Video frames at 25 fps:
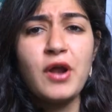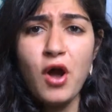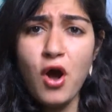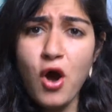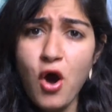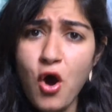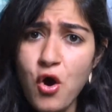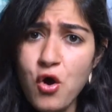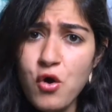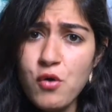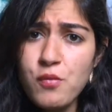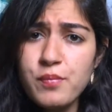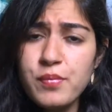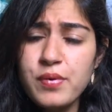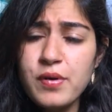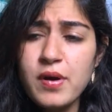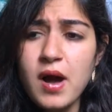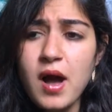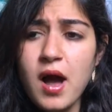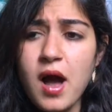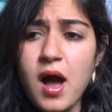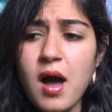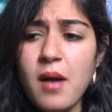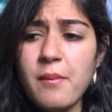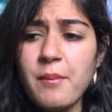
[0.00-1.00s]
hope
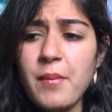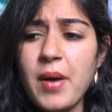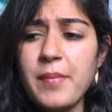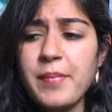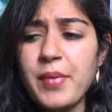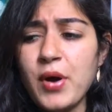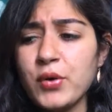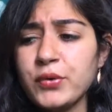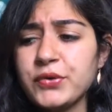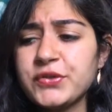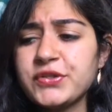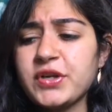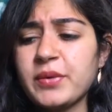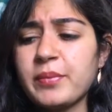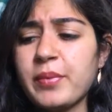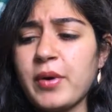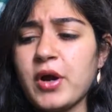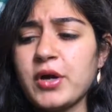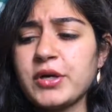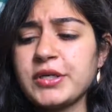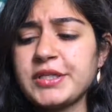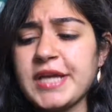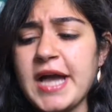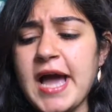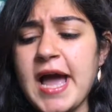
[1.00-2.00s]
a
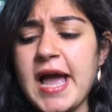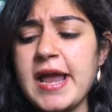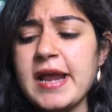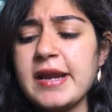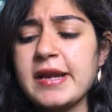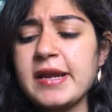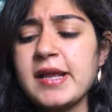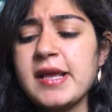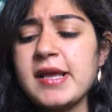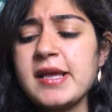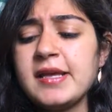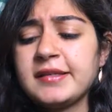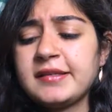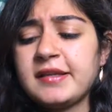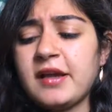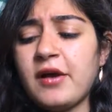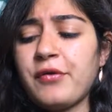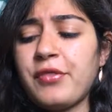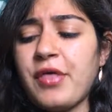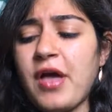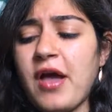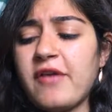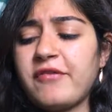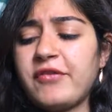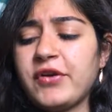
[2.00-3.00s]
post-apartheid
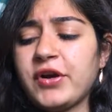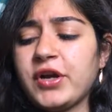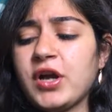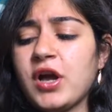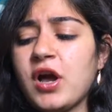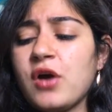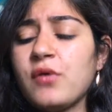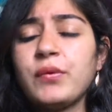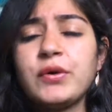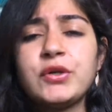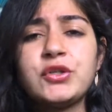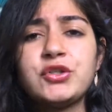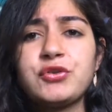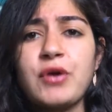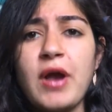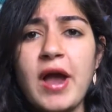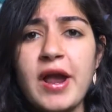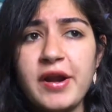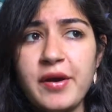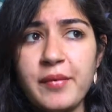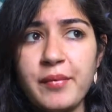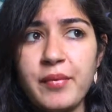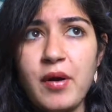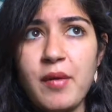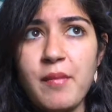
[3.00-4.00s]
South Africa would
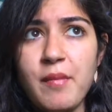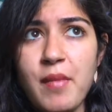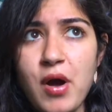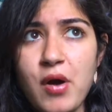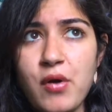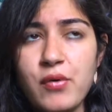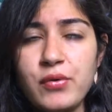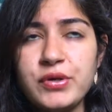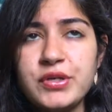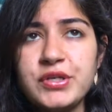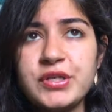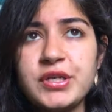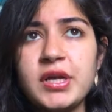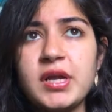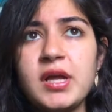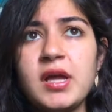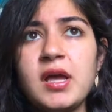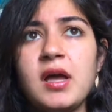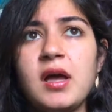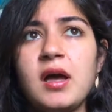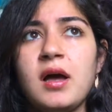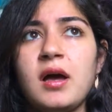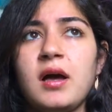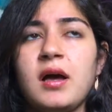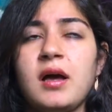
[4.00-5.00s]
try to promote.
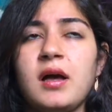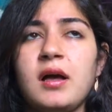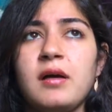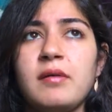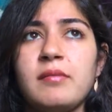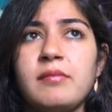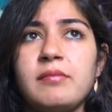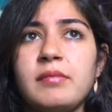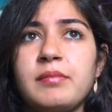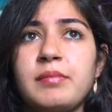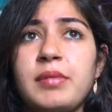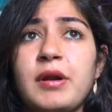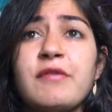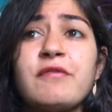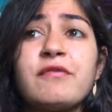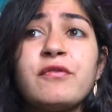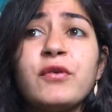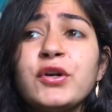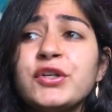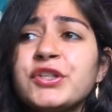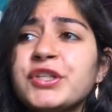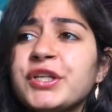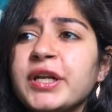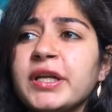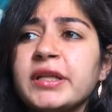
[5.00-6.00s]
But
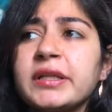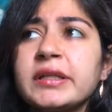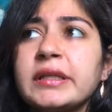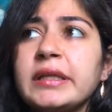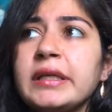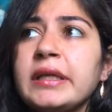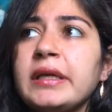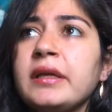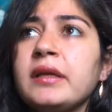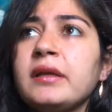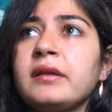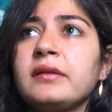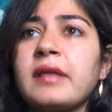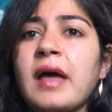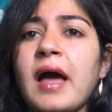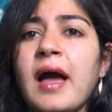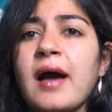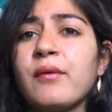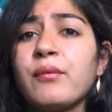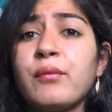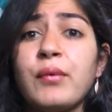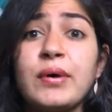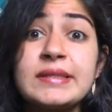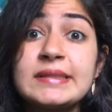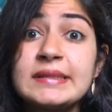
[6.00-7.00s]
unfortunately,
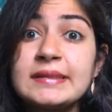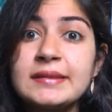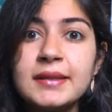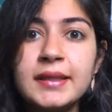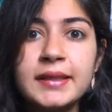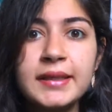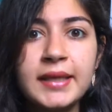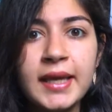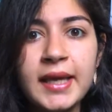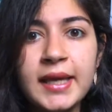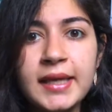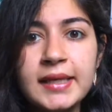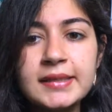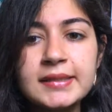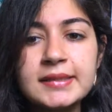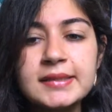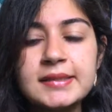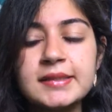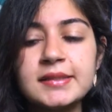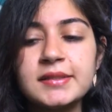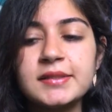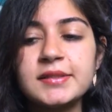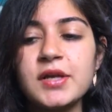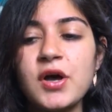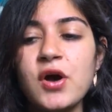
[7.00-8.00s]
that wasn't the case.
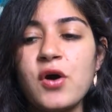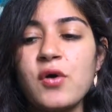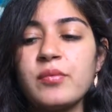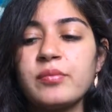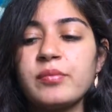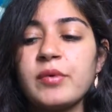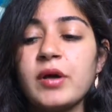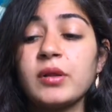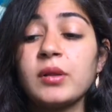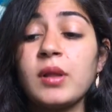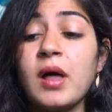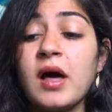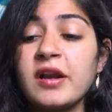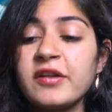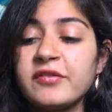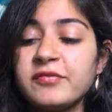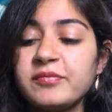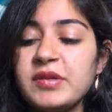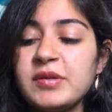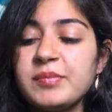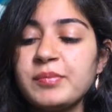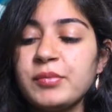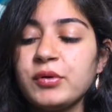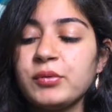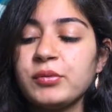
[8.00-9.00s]
So a lot of
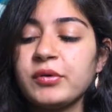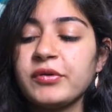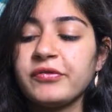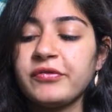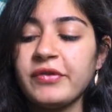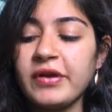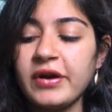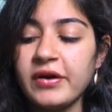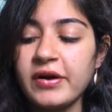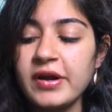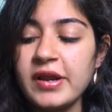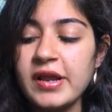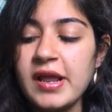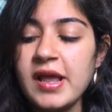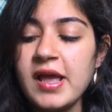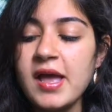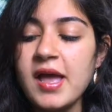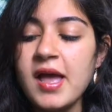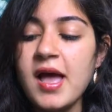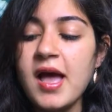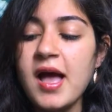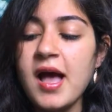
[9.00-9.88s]
people were very